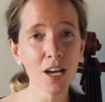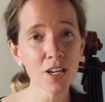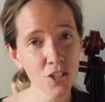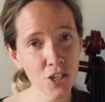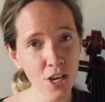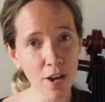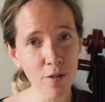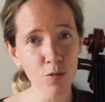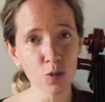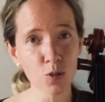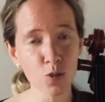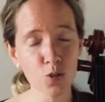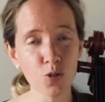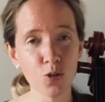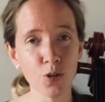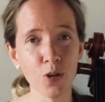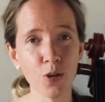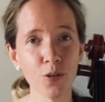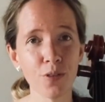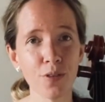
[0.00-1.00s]
general
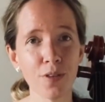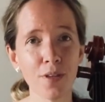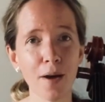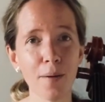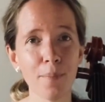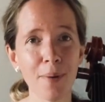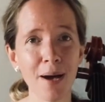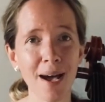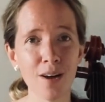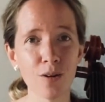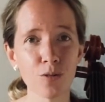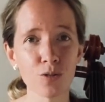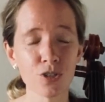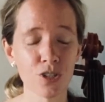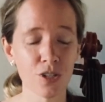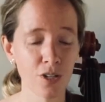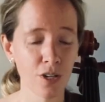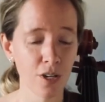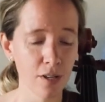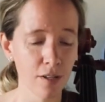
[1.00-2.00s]
truth about
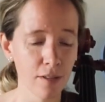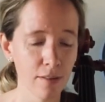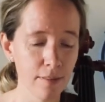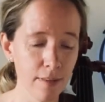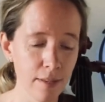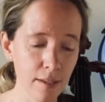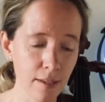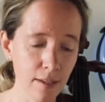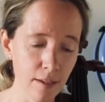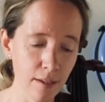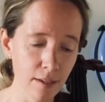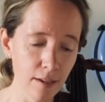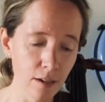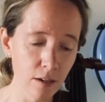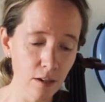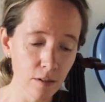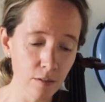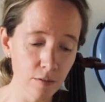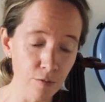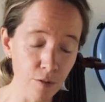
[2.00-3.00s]
the
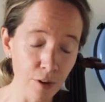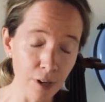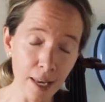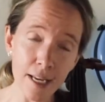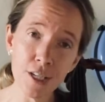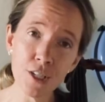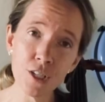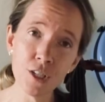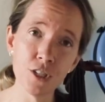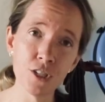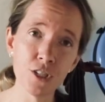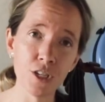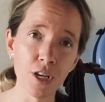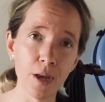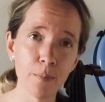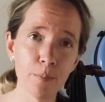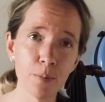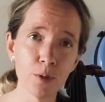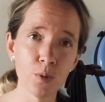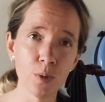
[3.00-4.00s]

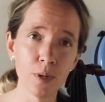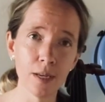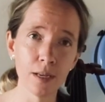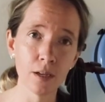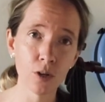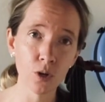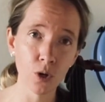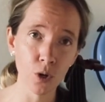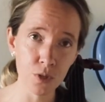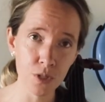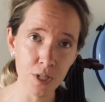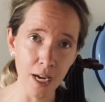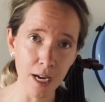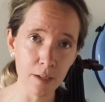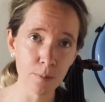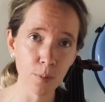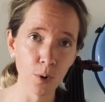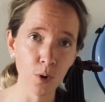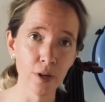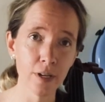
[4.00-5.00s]
relationship between
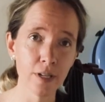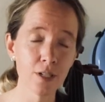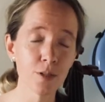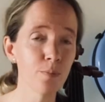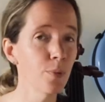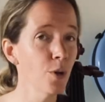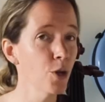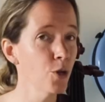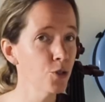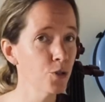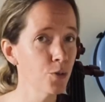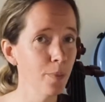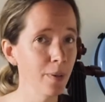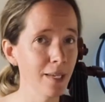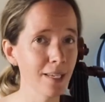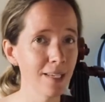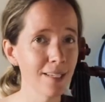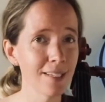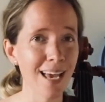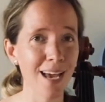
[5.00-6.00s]
contact point, bow
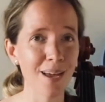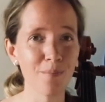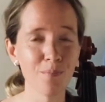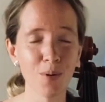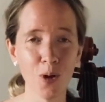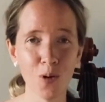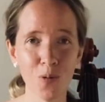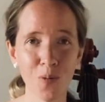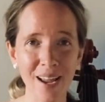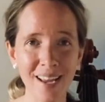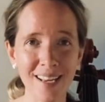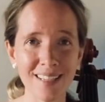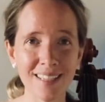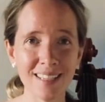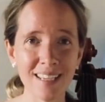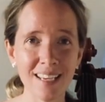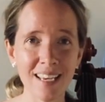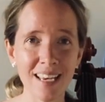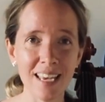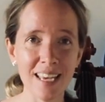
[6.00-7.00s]
speed, and bow weight
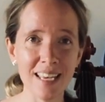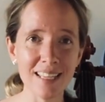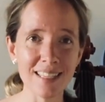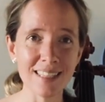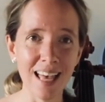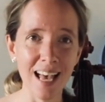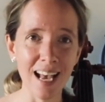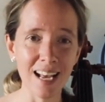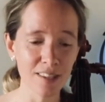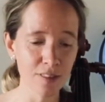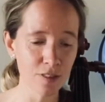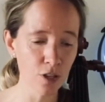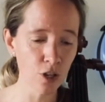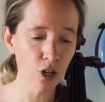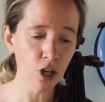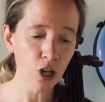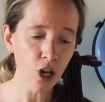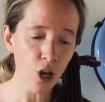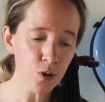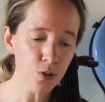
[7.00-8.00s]
is that the
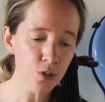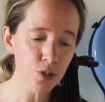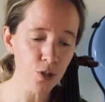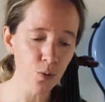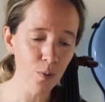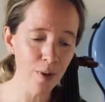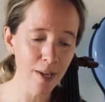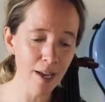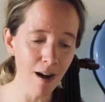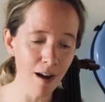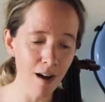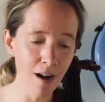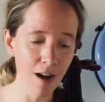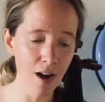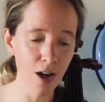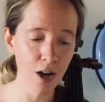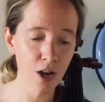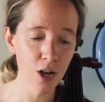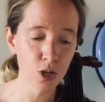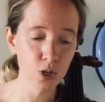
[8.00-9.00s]
closer we
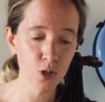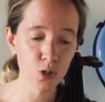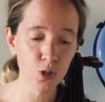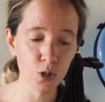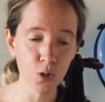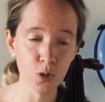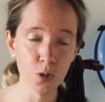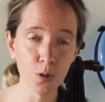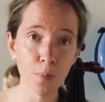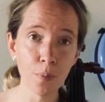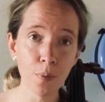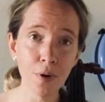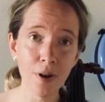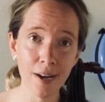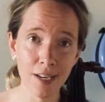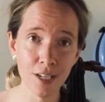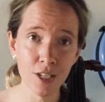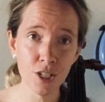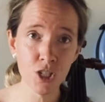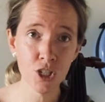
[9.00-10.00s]
are to the
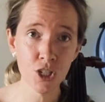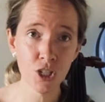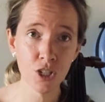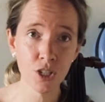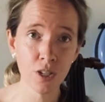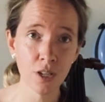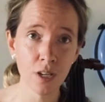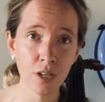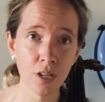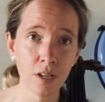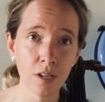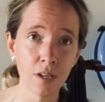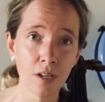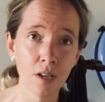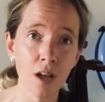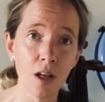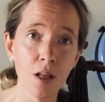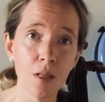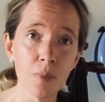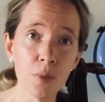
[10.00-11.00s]
bridge,
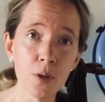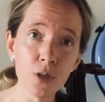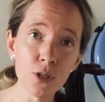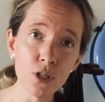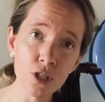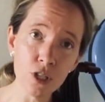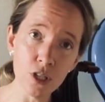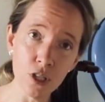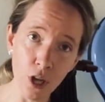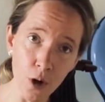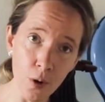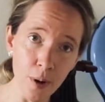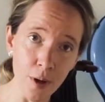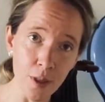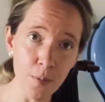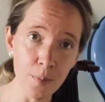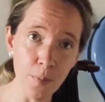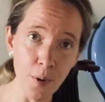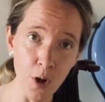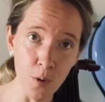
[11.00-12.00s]
the slower
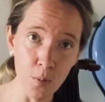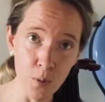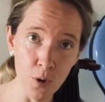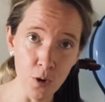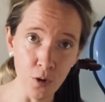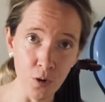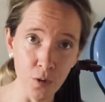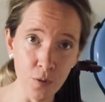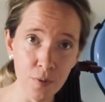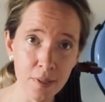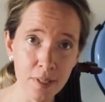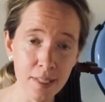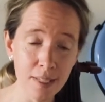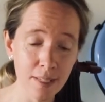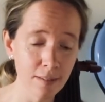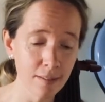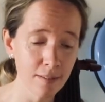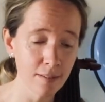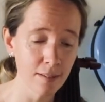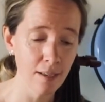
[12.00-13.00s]
the bow moves
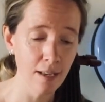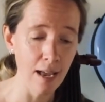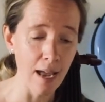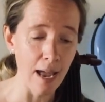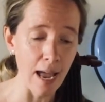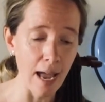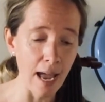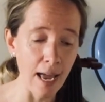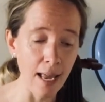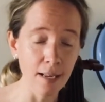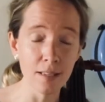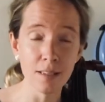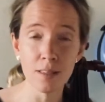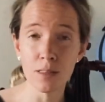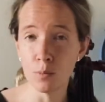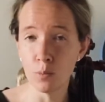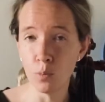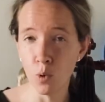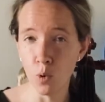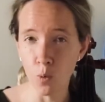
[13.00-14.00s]
and
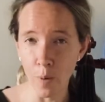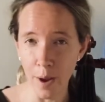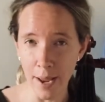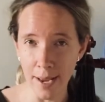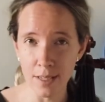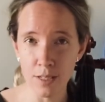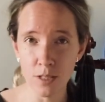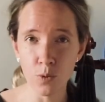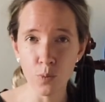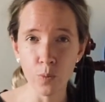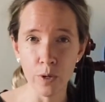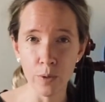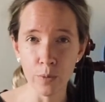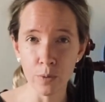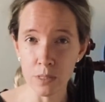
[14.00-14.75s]
the more weight we will